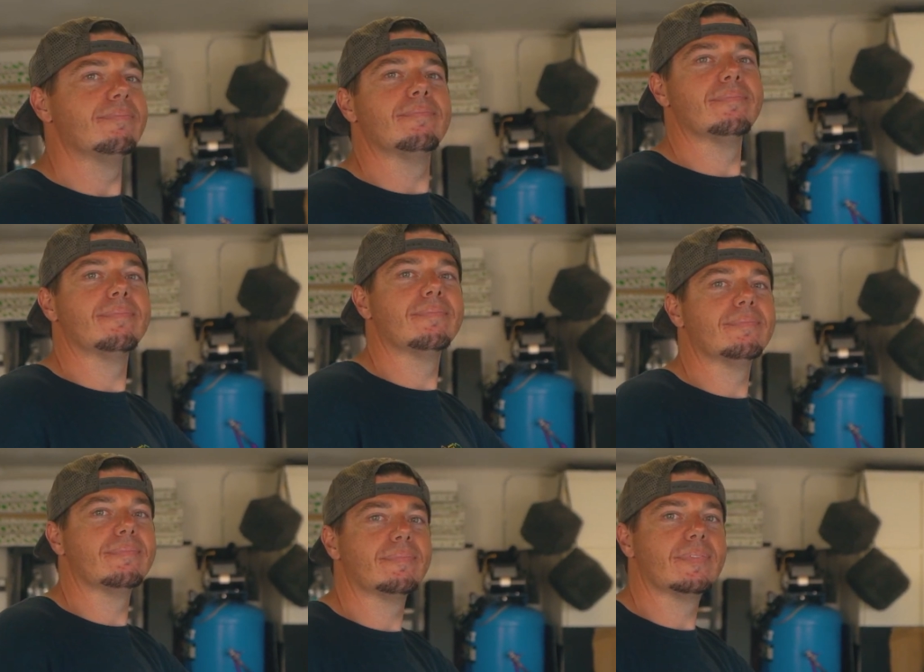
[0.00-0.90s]
it yourself,
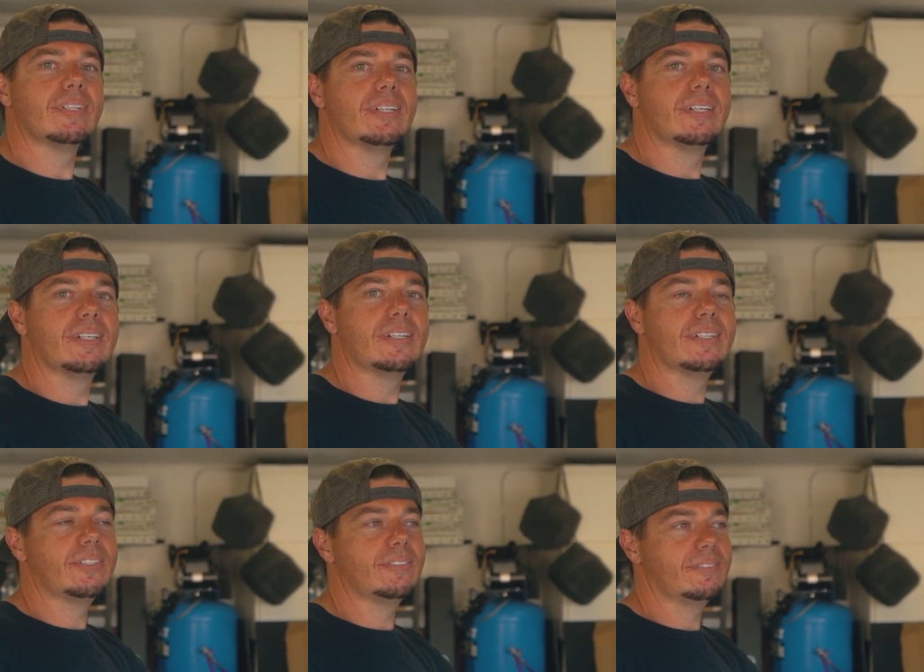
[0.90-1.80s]
contact this man
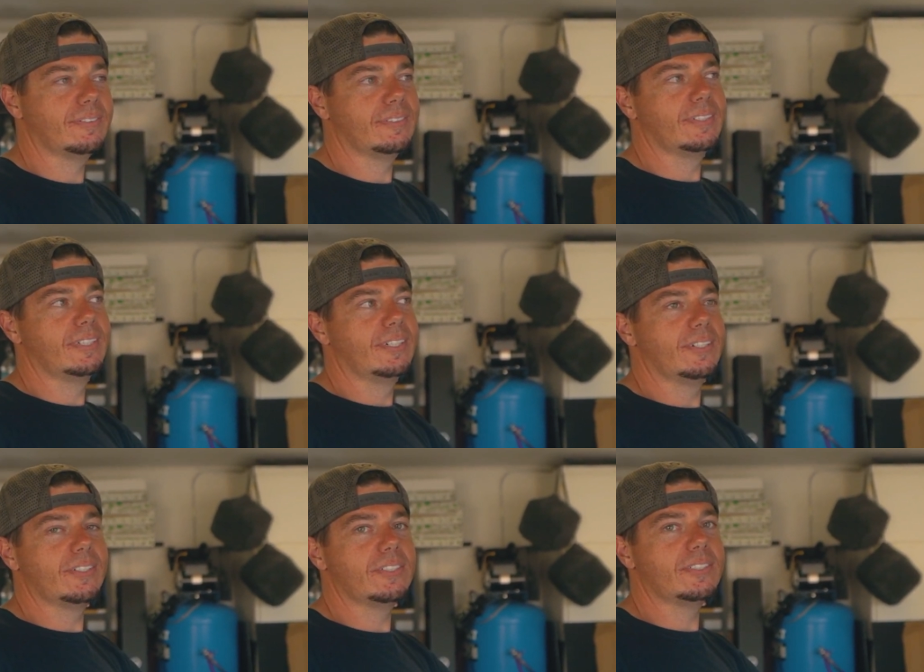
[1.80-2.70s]
if you live in Southern
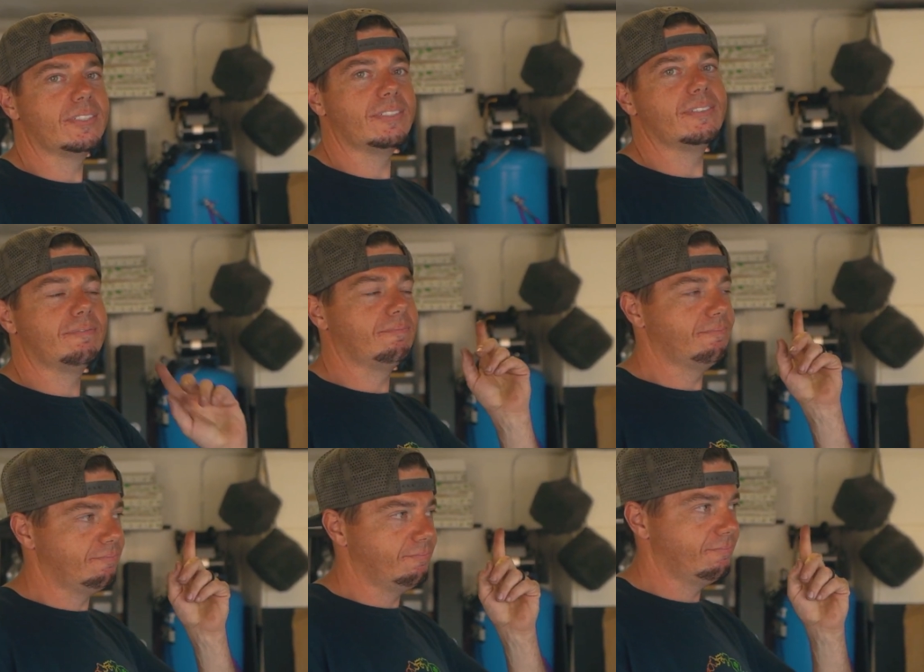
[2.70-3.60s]
California, because Kyle
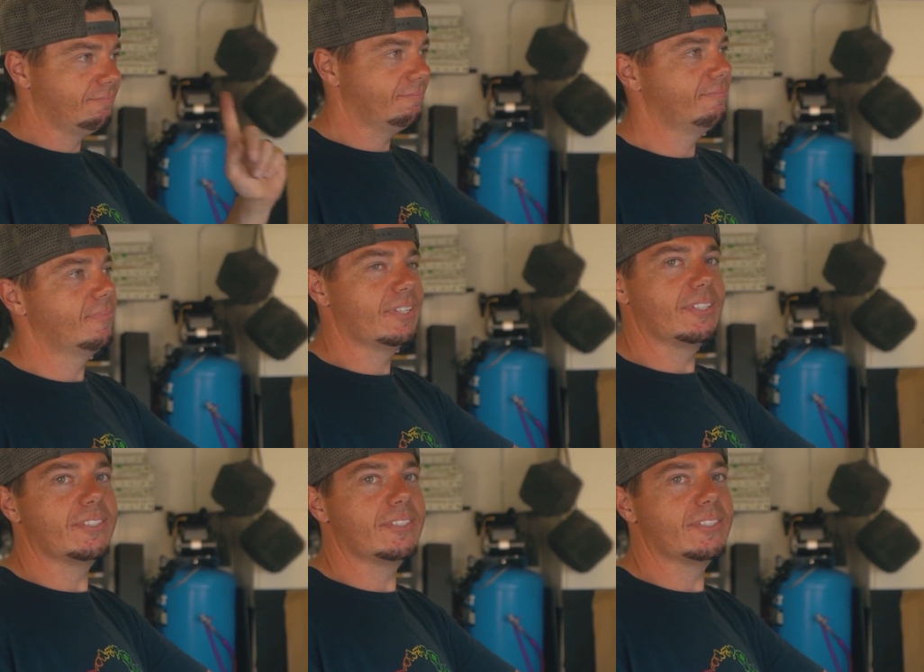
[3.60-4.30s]
for sure will do it for you.